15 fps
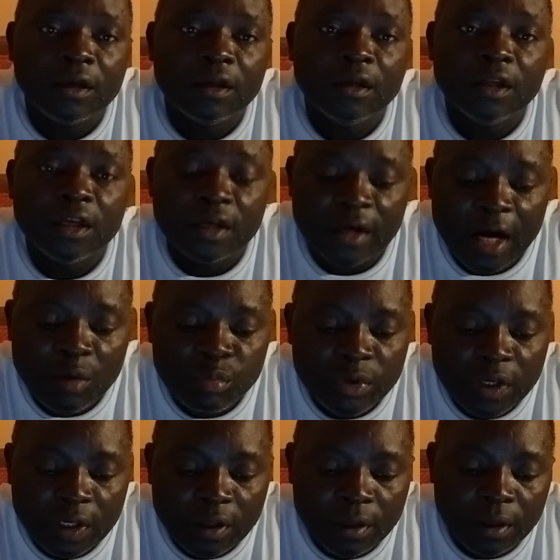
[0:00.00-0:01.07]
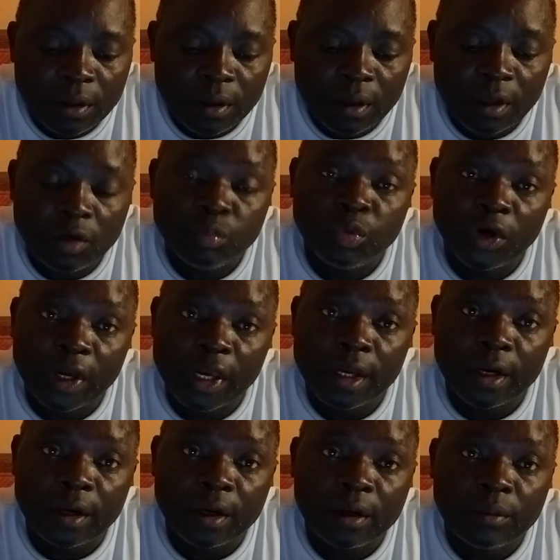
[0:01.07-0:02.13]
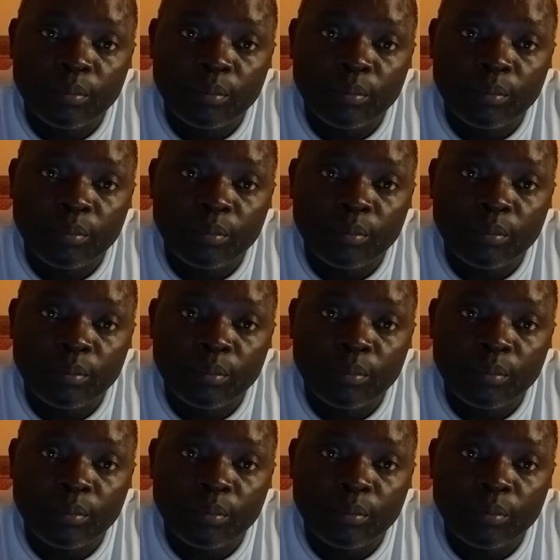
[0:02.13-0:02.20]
in Irambi, and Bwegera.